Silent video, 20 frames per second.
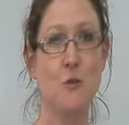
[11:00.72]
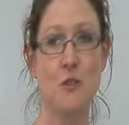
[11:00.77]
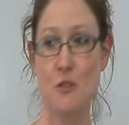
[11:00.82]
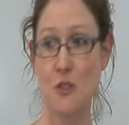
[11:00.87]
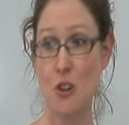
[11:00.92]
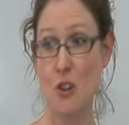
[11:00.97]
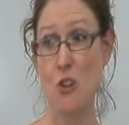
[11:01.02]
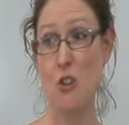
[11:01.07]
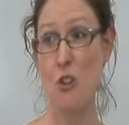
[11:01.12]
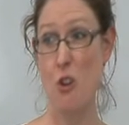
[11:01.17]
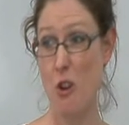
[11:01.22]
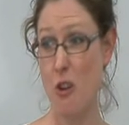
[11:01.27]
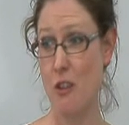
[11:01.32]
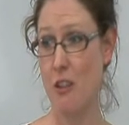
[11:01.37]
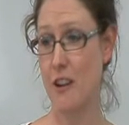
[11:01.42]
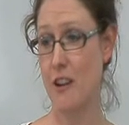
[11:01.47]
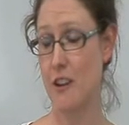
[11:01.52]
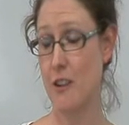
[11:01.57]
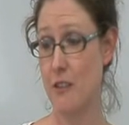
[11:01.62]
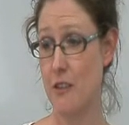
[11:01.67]
there's a lot
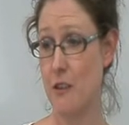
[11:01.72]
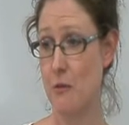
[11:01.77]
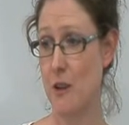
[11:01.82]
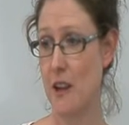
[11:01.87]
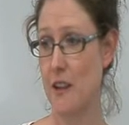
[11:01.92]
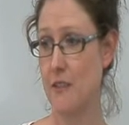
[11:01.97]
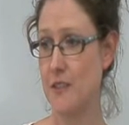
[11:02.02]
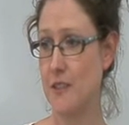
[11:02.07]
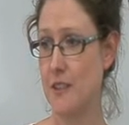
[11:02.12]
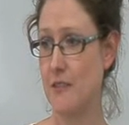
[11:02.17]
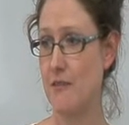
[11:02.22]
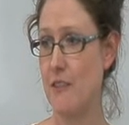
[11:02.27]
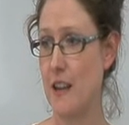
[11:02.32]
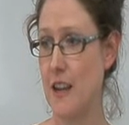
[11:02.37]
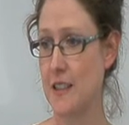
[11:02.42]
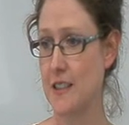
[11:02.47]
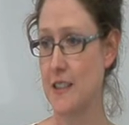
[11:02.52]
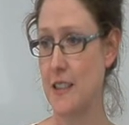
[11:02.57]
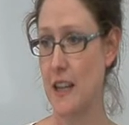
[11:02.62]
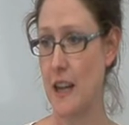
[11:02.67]
there that we have to
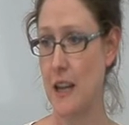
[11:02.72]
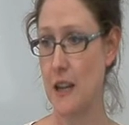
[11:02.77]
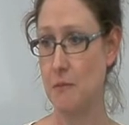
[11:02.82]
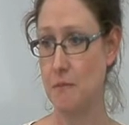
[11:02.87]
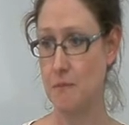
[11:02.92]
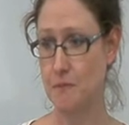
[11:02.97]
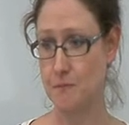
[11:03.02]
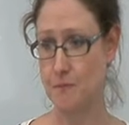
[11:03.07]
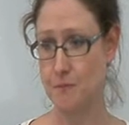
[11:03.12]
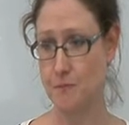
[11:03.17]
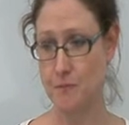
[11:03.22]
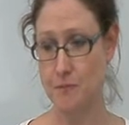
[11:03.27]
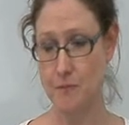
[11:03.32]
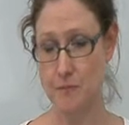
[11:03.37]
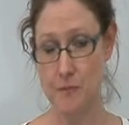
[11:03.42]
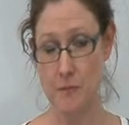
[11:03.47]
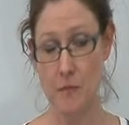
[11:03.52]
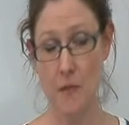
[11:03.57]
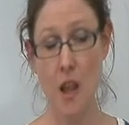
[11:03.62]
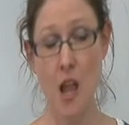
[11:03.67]
investigate.
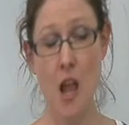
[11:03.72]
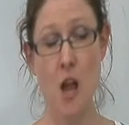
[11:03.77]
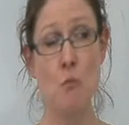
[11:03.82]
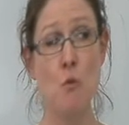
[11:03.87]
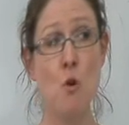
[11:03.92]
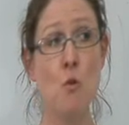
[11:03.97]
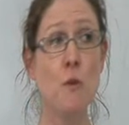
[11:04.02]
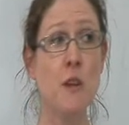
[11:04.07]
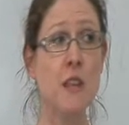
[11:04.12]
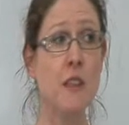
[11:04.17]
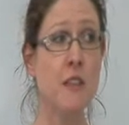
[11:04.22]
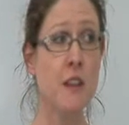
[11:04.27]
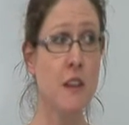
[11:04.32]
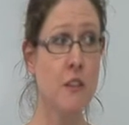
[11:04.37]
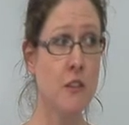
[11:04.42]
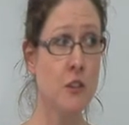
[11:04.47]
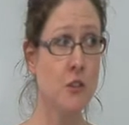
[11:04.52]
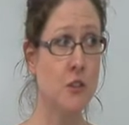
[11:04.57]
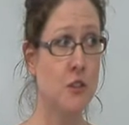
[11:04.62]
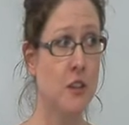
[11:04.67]
And what we
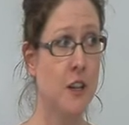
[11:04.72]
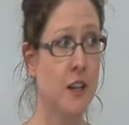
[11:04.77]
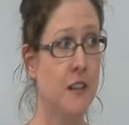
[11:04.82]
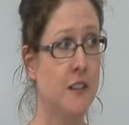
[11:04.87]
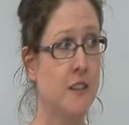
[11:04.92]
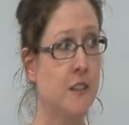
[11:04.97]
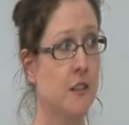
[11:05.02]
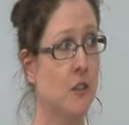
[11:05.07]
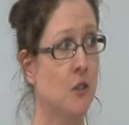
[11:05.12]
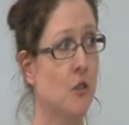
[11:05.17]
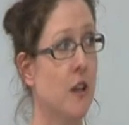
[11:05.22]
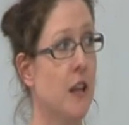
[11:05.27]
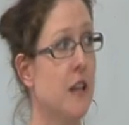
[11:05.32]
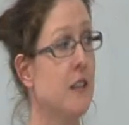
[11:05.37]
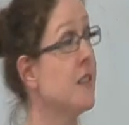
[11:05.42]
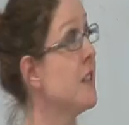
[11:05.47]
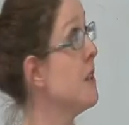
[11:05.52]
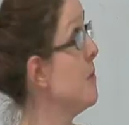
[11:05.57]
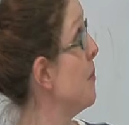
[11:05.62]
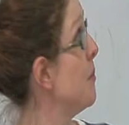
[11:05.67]
think they're doing is they're going into the